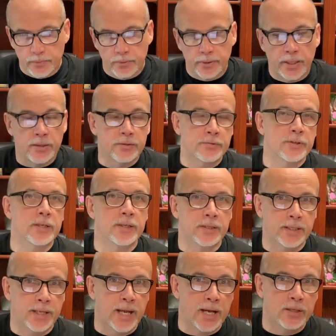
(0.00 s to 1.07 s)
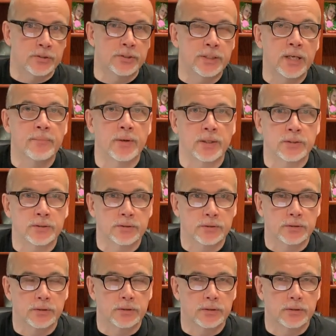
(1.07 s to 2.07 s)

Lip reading: they see it as gimmicks.